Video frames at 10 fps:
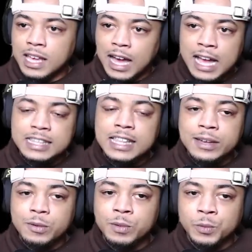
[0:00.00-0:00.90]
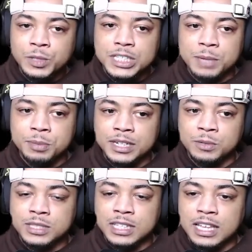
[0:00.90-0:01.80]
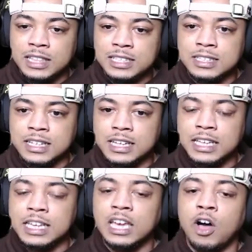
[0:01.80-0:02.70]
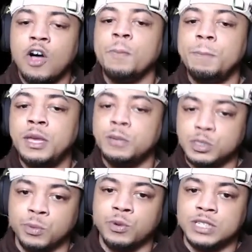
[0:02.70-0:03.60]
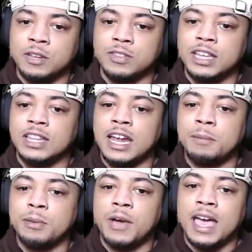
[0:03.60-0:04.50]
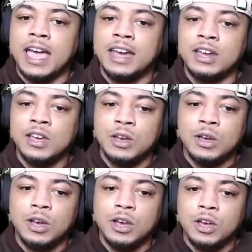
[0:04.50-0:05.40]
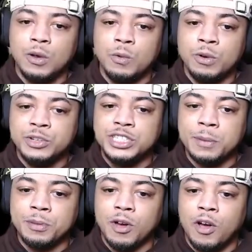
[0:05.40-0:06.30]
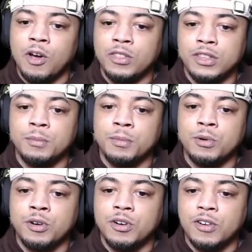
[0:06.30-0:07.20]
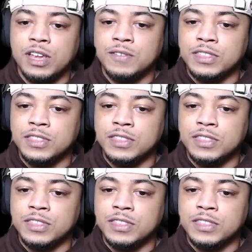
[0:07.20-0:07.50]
I think what Will Sheppard did was at least get on people's boards. I don't think a lot of people had Will Sheppard on their board or even